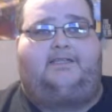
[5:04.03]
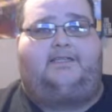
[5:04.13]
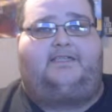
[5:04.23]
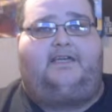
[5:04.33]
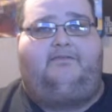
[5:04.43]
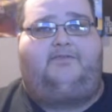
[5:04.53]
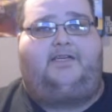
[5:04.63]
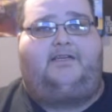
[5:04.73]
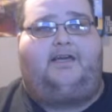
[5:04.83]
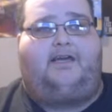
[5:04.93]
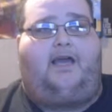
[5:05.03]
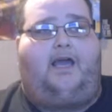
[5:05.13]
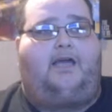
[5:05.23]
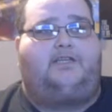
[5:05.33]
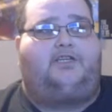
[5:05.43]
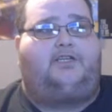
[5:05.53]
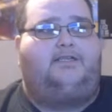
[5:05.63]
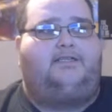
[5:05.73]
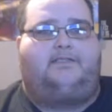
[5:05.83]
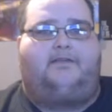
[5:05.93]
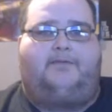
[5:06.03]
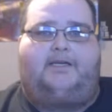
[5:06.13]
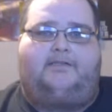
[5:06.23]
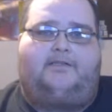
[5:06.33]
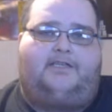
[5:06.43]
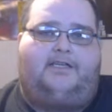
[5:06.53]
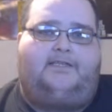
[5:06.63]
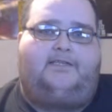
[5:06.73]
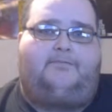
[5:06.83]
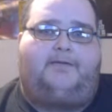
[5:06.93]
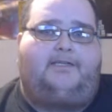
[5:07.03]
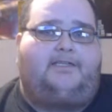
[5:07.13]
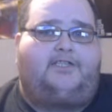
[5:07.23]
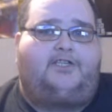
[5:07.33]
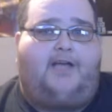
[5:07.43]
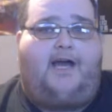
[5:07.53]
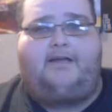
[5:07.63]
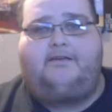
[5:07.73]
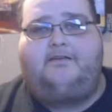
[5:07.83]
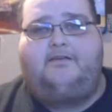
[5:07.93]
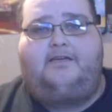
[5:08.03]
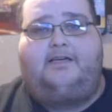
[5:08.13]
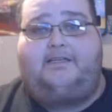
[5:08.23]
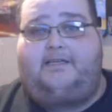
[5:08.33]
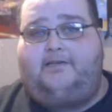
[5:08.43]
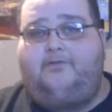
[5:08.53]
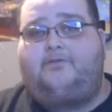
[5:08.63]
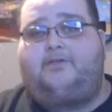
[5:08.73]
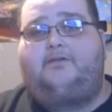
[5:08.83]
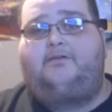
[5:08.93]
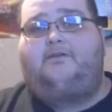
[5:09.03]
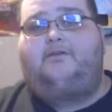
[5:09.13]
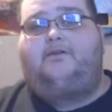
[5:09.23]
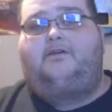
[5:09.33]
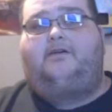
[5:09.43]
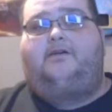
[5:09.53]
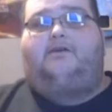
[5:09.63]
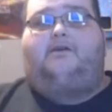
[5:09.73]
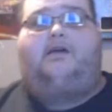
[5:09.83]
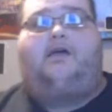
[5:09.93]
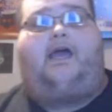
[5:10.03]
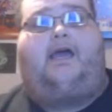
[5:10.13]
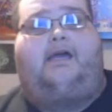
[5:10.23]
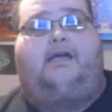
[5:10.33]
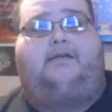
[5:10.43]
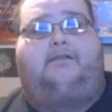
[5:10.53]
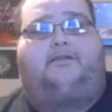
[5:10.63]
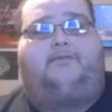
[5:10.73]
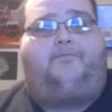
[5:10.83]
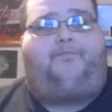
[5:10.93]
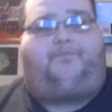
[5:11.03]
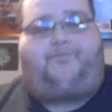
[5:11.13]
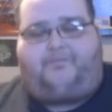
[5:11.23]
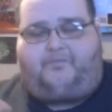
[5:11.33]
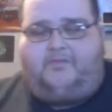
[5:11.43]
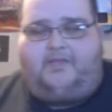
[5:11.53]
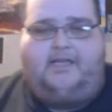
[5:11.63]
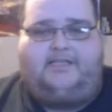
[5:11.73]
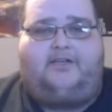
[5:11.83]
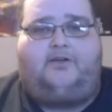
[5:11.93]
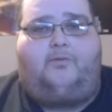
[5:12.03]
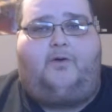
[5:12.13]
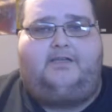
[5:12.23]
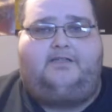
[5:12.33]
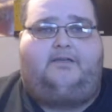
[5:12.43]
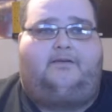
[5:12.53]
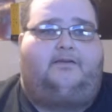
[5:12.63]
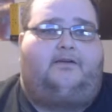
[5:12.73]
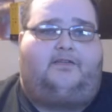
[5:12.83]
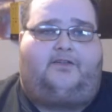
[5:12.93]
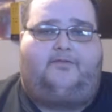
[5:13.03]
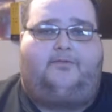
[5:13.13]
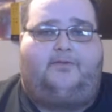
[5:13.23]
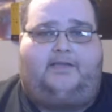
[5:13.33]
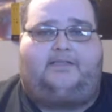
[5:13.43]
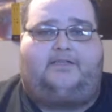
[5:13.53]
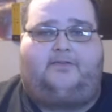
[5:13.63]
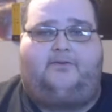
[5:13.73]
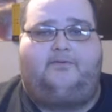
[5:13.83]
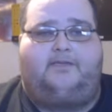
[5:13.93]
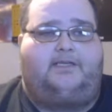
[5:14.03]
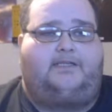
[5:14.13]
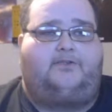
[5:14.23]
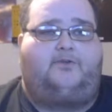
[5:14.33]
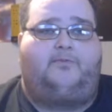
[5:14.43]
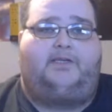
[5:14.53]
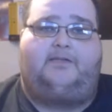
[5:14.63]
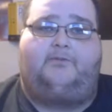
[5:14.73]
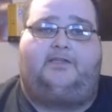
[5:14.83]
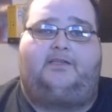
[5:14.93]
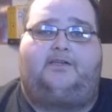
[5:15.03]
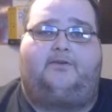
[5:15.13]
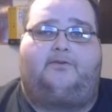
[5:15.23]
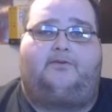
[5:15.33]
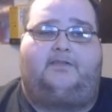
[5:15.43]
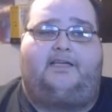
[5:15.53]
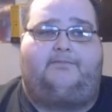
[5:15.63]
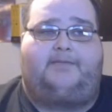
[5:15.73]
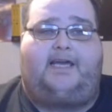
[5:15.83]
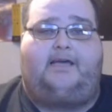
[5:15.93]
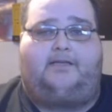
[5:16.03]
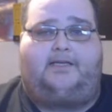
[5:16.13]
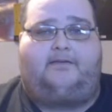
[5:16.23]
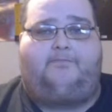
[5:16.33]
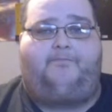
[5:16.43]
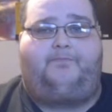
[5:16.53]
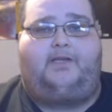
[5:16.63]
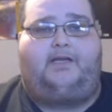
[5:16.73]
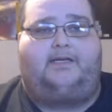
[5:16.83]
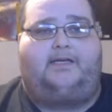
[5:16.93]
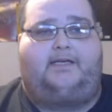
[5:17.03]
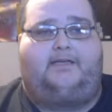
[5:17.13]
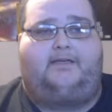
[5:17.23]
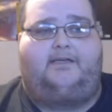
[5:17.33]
to safety and she's end up getting she ended up getting shot and killed. And as you go on on through that story, you meet with a girl named Ellie, and